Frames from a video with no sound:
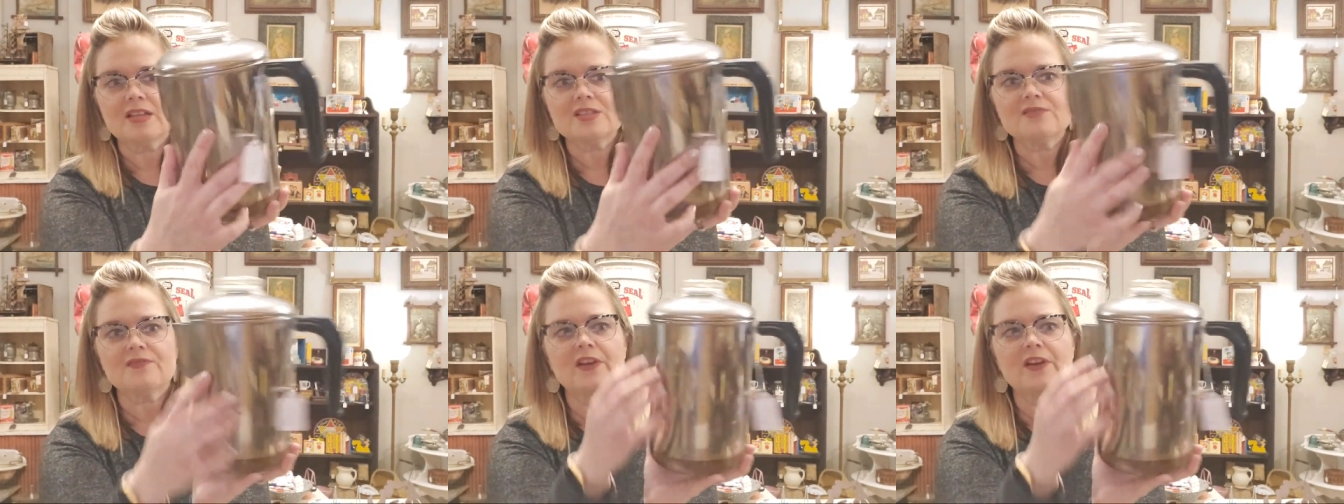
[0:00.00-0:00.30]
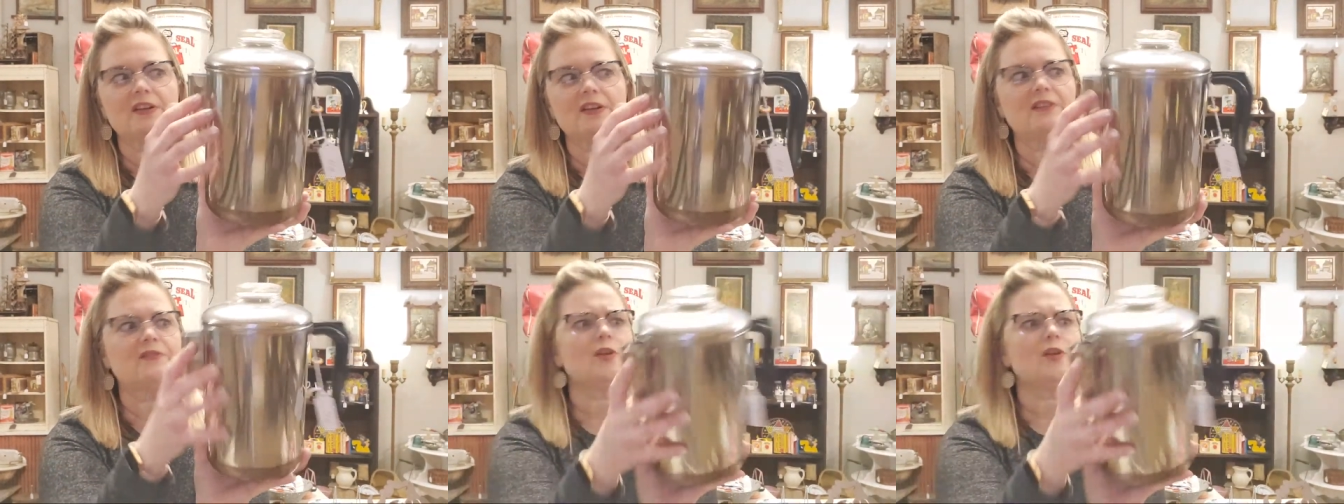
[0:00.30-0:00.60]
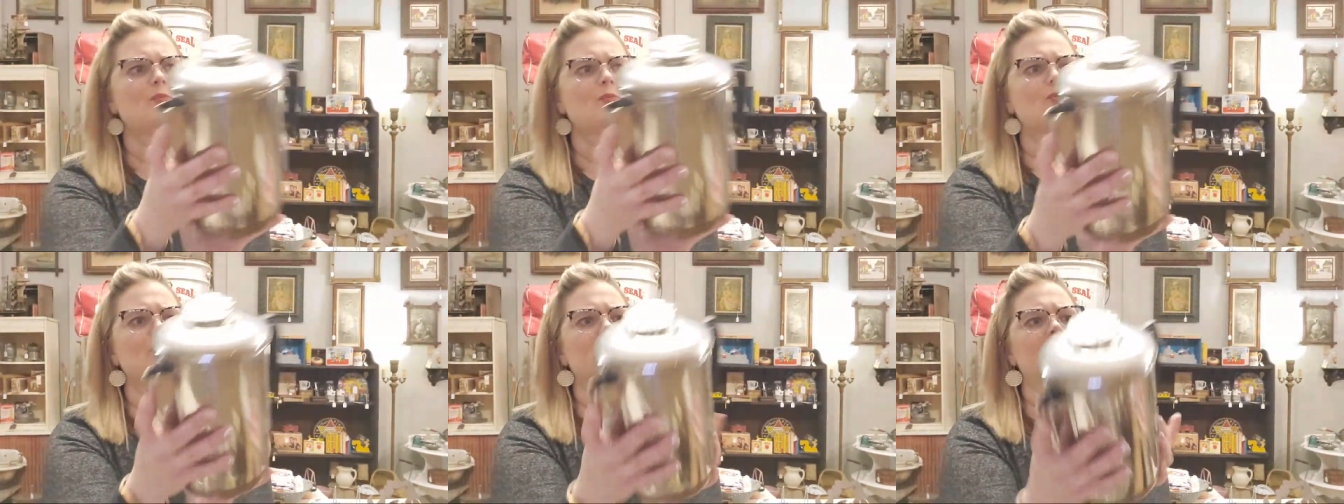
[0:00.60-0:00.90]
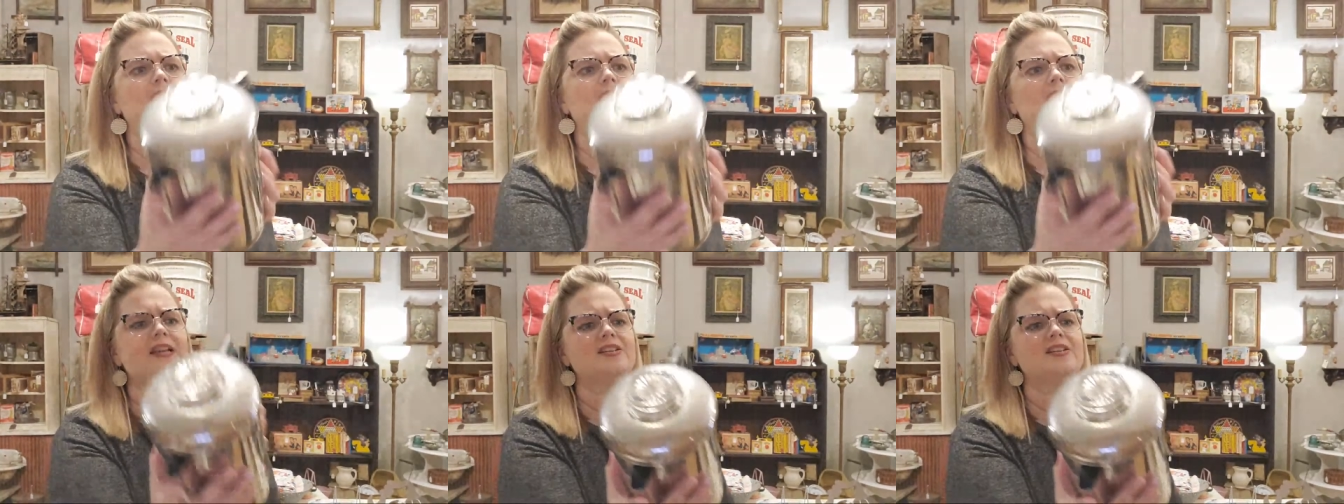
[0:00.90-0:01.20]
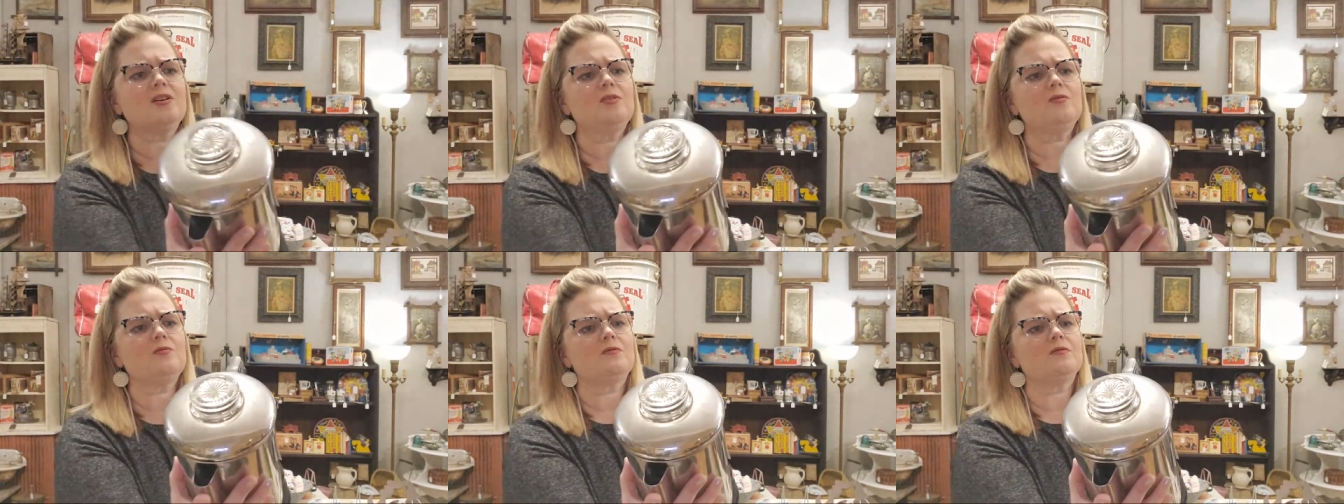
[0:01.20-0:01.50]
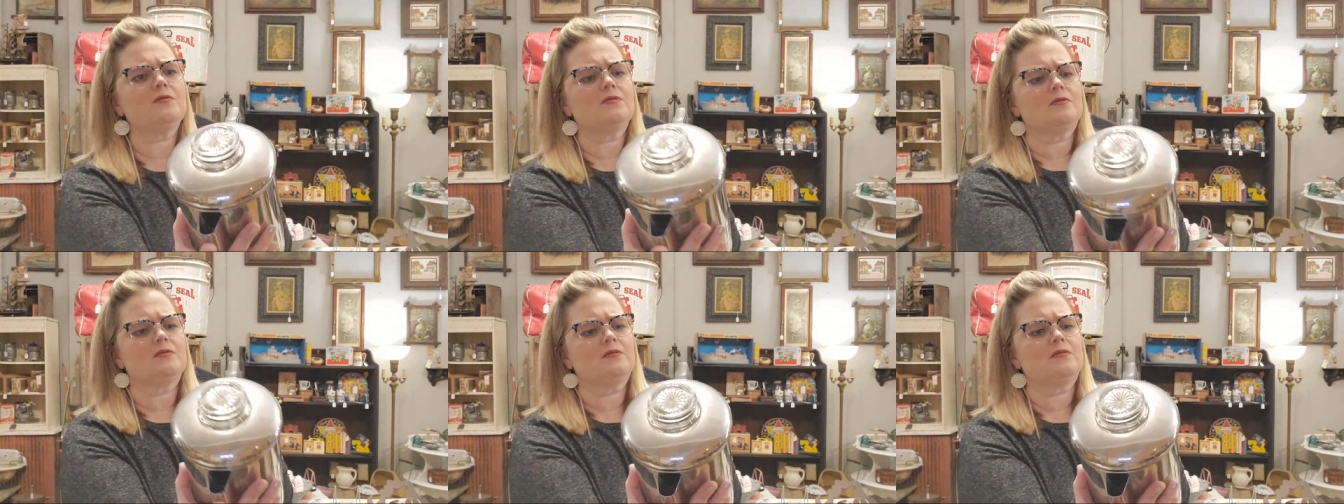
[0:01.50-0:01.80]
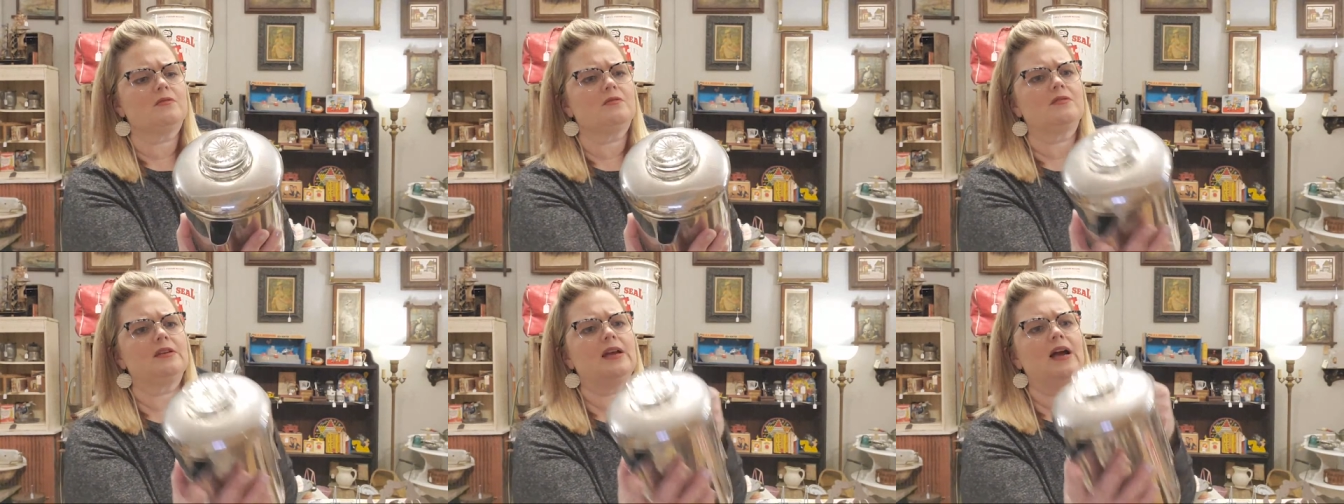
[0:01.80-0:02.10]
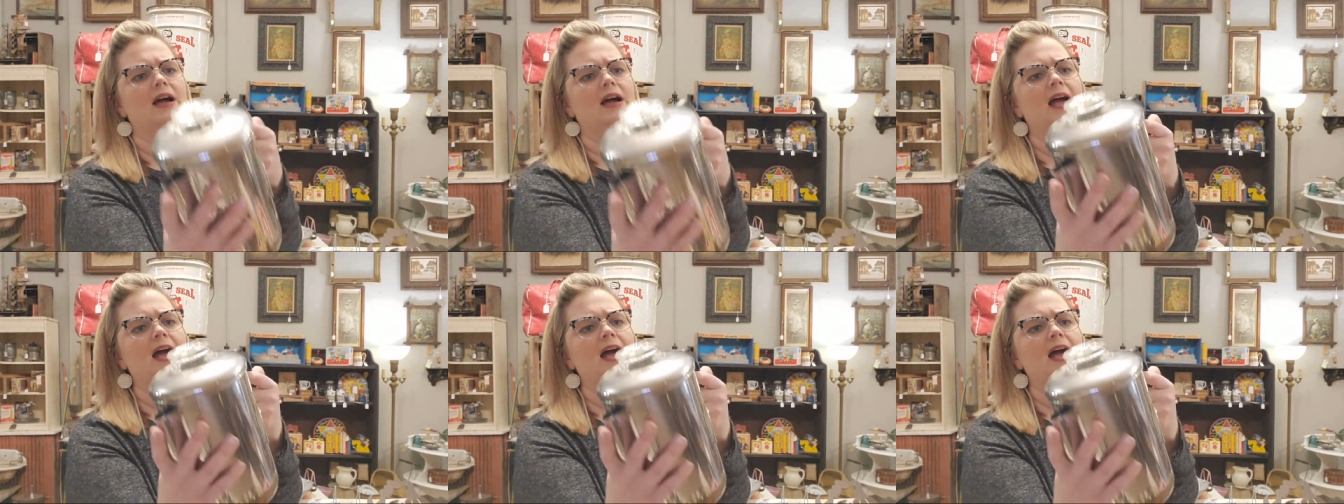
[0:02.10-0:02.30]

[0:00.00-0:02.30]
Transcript: very, very pretty. And I don't, yeah,